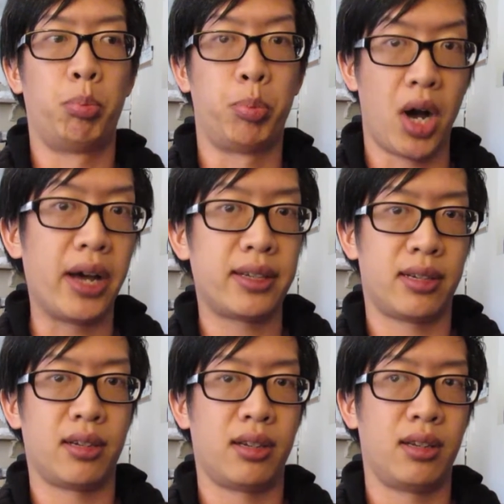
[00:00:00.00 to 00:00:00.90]
but
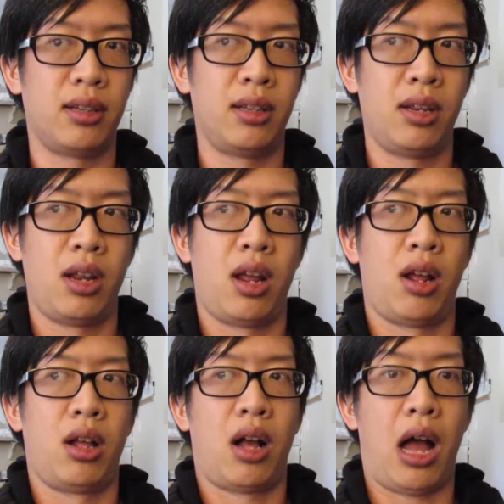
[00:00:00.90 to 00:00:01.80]

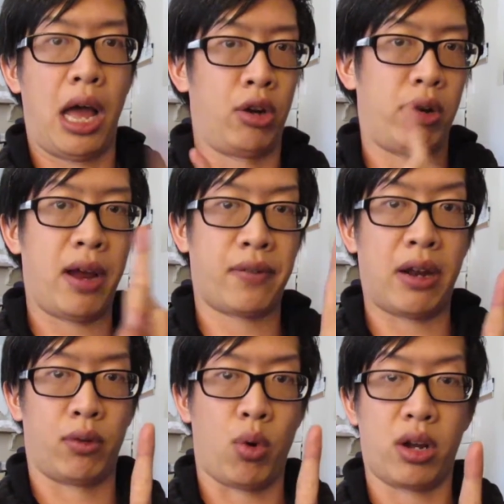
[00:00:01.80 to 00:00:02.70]
I don't have to
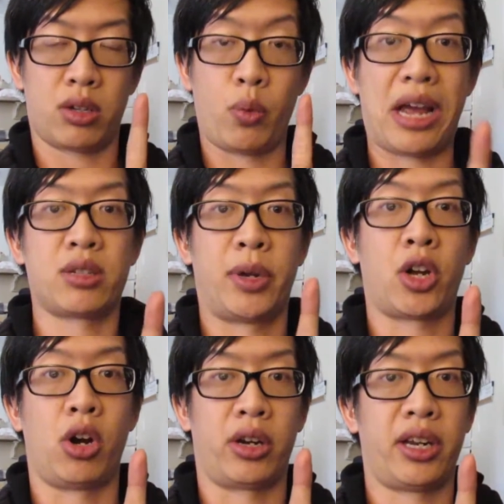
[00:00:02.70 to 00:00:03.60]
ever wax my
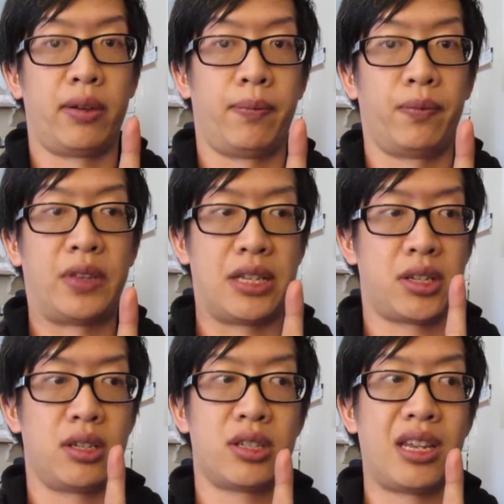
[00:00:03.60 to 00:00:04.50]
car again. That's
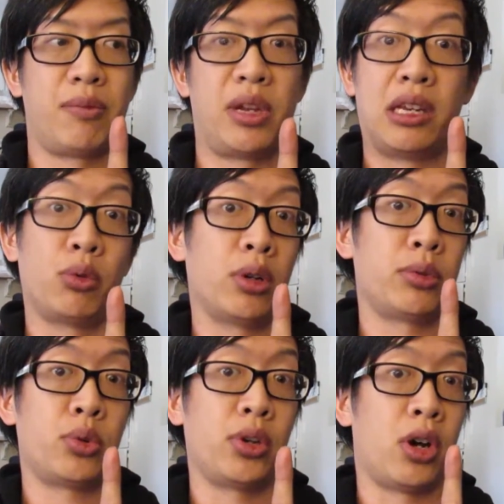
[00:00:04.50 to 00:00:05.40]
going to save me anywhere
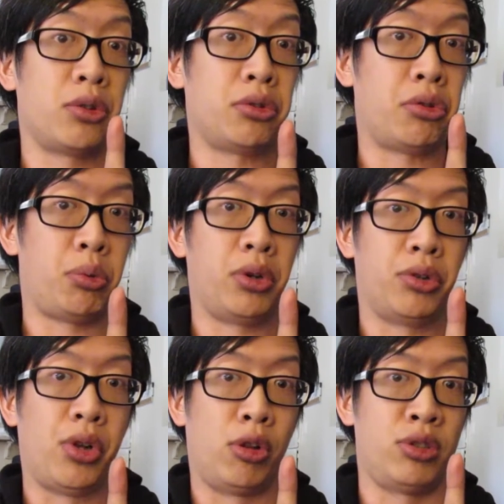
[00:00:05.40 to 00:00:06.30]
between $100 to
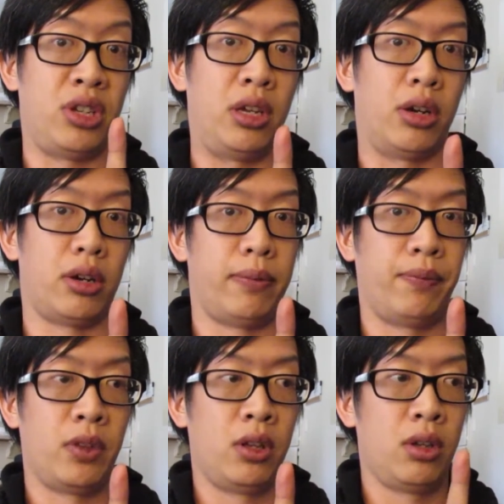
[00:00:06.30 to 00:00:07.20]
$300 a year.
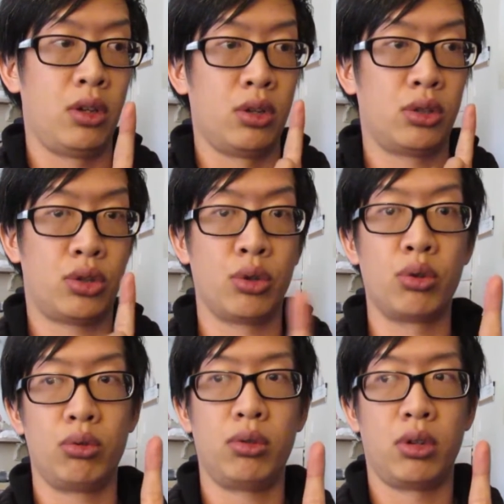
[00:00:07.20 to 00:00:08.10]

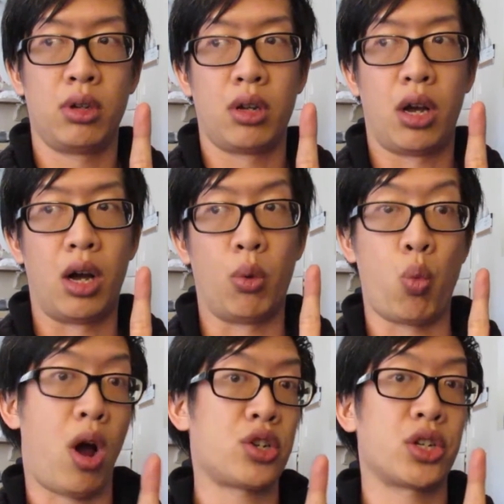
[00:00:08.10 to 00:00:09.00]
2,
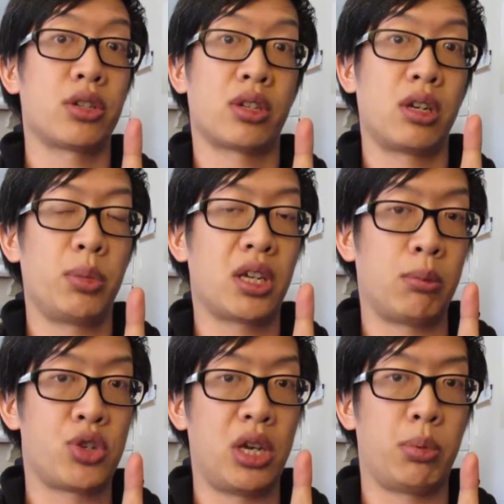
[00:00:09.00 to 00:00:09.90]
washing is going to
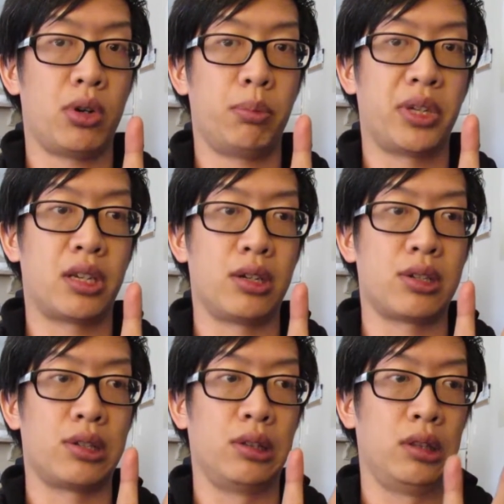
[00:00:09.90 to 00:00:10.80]
become cheaper
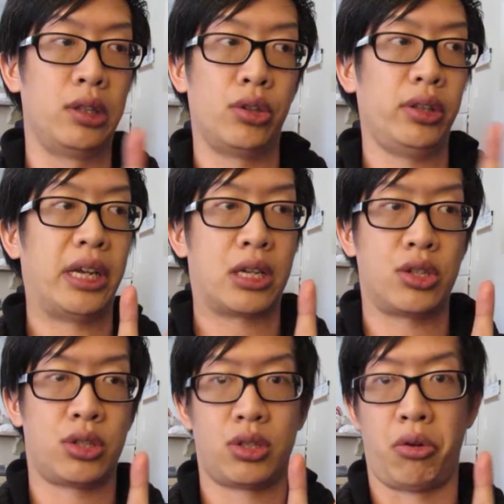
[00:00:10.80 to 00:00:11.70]
because literally I can
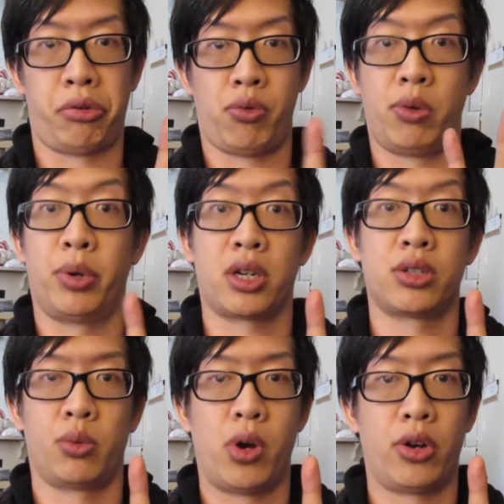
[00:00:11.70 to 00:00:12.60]
just start throwing
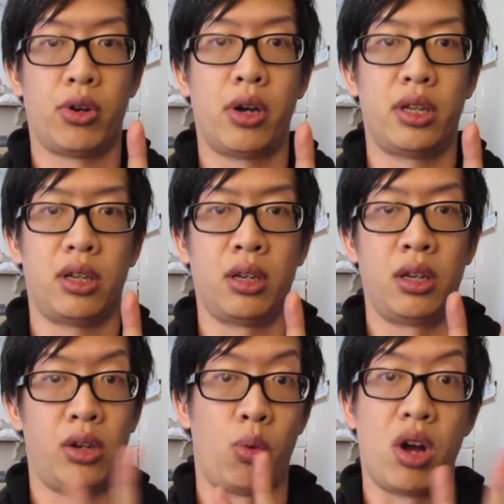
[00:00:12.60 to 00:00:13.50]
buckets of water on it.
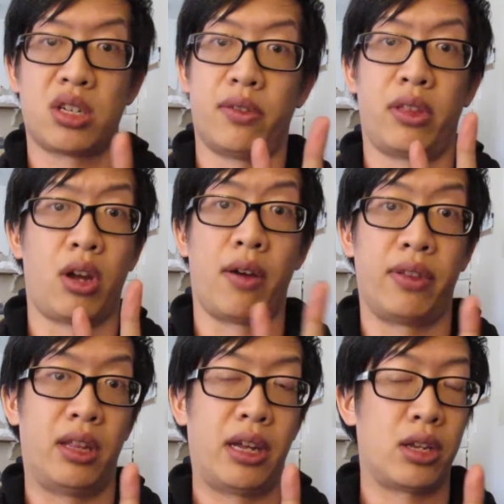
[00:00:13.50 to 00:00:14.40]
It'll wash everything off,
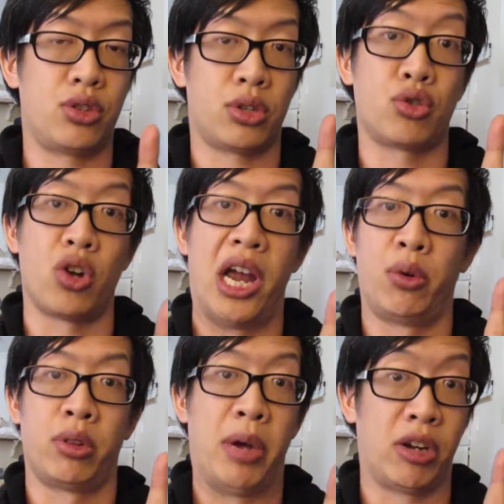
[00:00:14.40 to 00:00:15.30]
and then I can just dry it
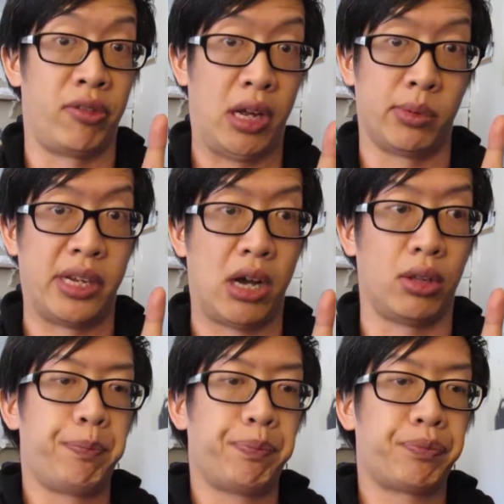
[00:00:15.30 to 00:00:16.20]
with a microfiber towel.
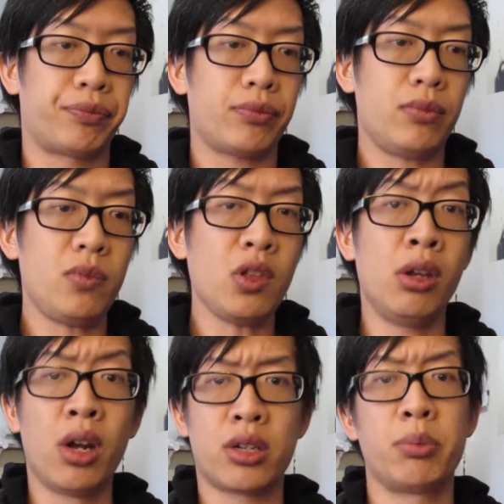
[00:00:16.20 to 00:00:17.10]

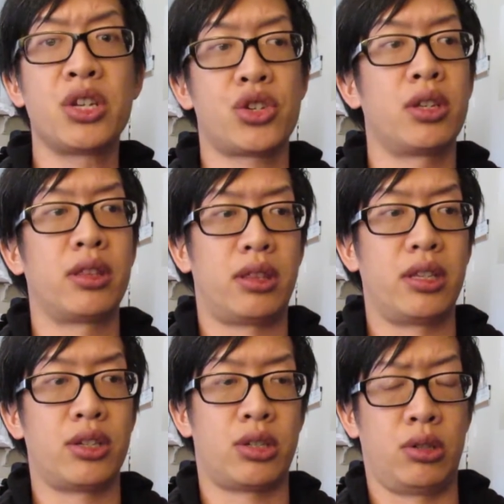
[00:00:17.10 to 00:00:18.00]
Not to mention,
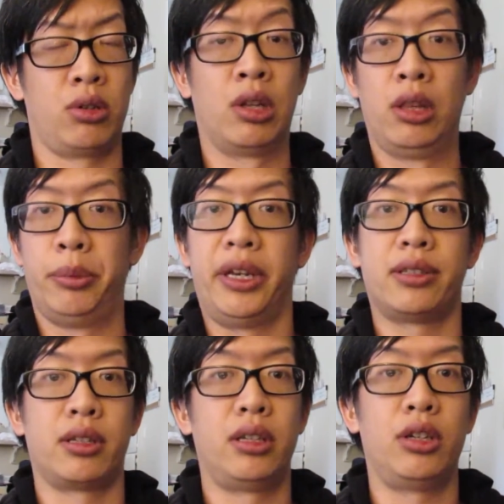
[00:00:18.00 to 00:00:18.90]
this
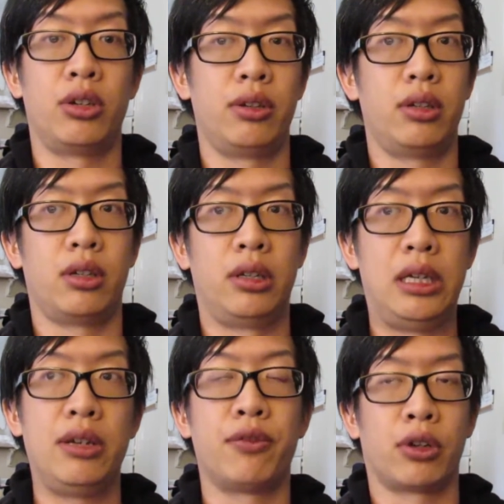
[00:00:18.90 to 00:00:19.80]
eliminates the
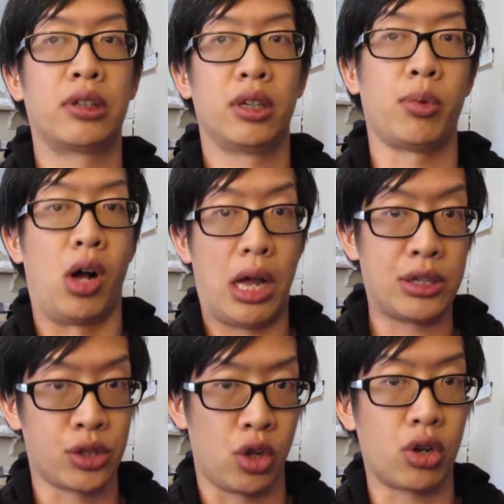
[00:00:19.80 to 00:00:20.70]
need for a clear ball.
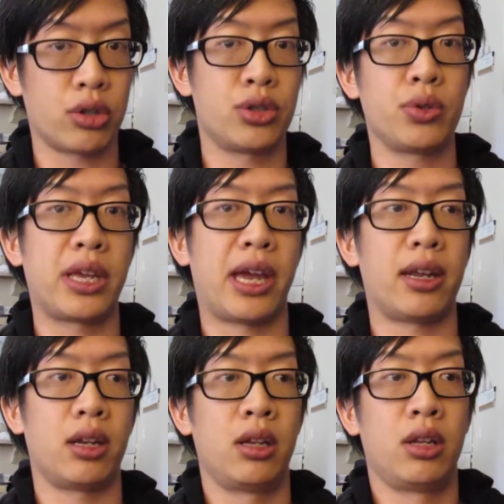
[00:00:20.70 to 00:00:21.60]
As long as you get
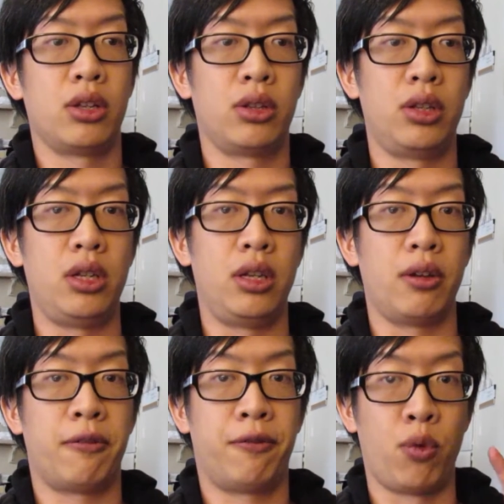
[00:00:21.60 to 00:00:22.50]
the
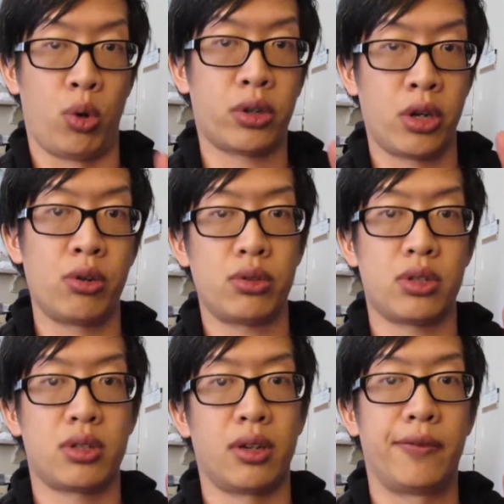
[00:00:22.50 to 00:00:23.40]
4
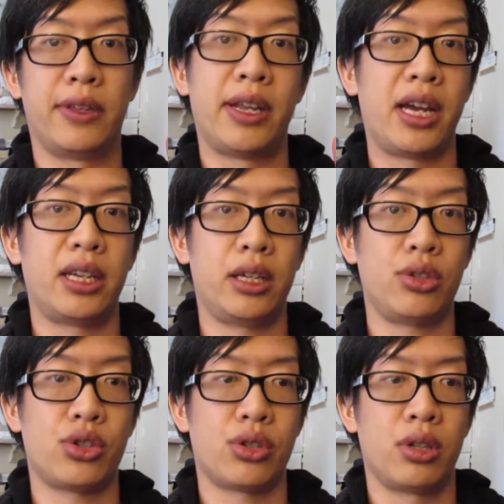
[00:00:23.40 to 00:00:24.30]
coats of the 9H,